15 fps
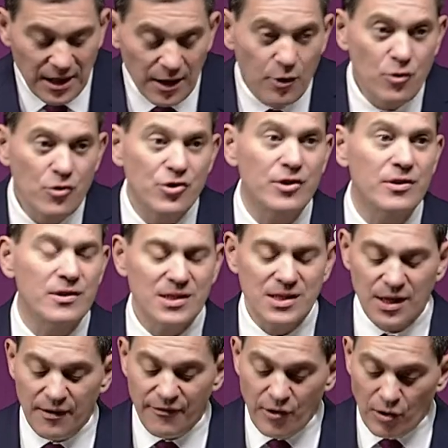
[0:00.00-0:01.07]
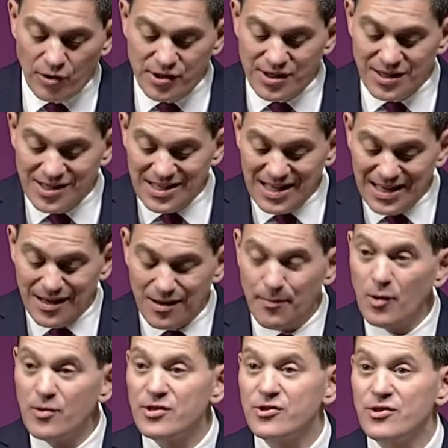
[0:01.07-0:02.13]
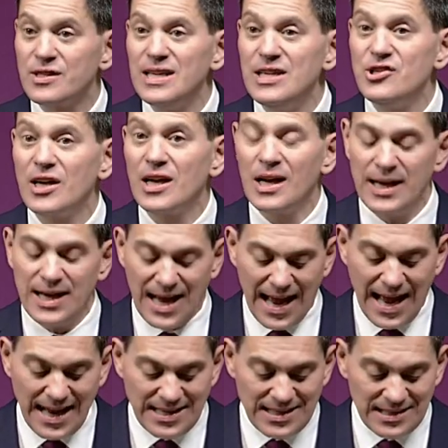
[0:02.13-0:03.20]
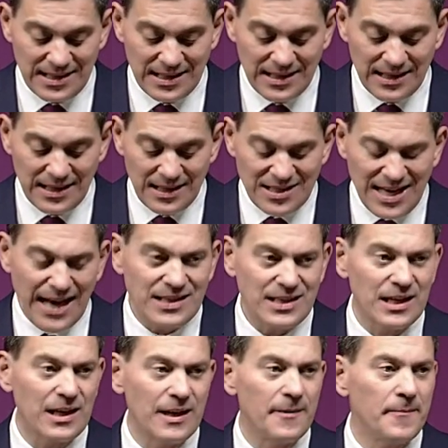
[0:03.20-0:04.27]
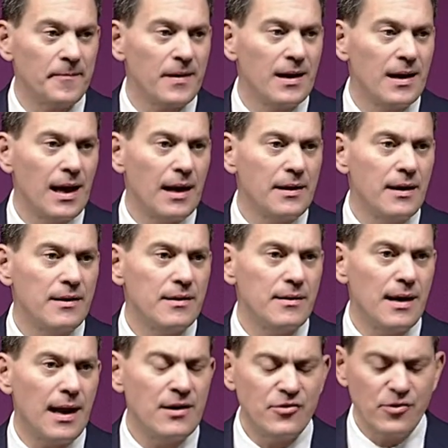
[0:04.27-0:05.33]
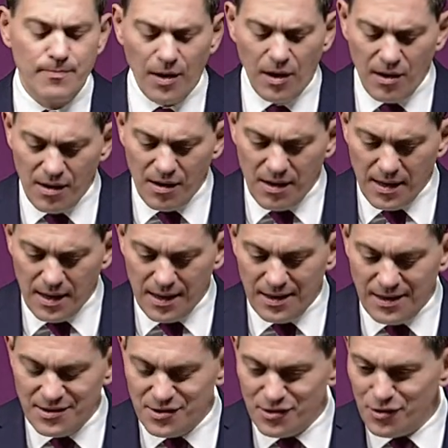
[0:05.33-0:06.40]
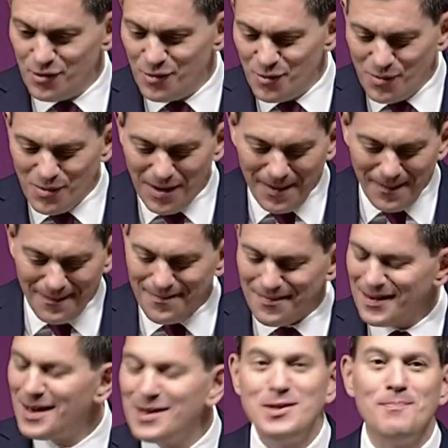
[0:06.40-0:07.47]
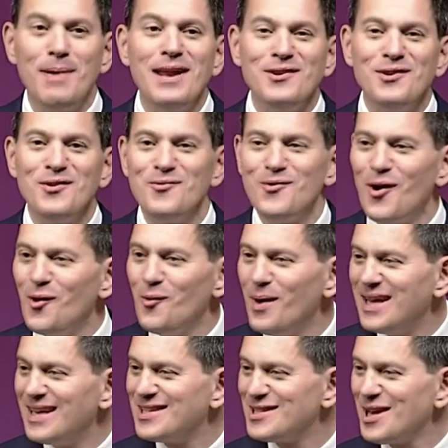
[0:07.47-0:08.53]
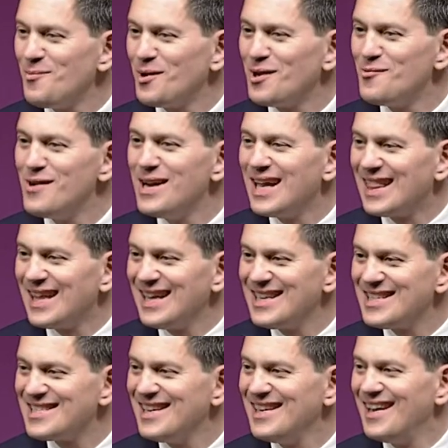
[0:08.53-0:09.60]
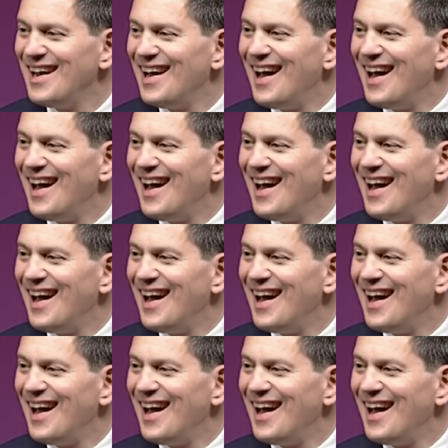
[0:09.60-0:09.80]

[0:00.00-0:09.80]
delusions that have cost us dear both strategically and tactically uh, Andrew Marr, in his new uh, independent role where he can say what he really thinks,